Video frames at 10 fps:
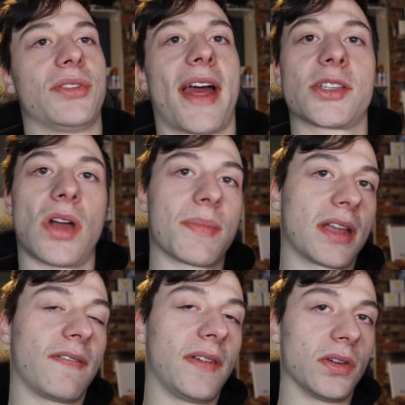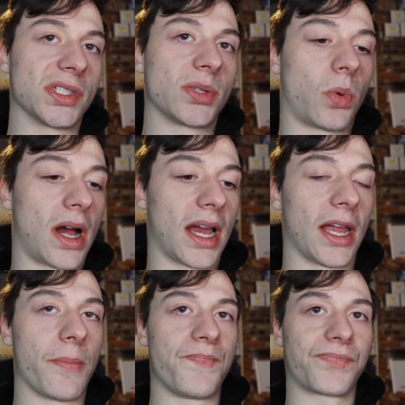That's why I'm confused
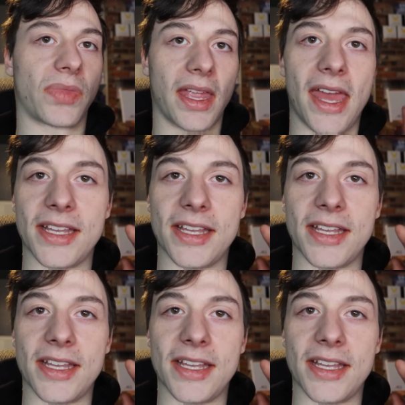why it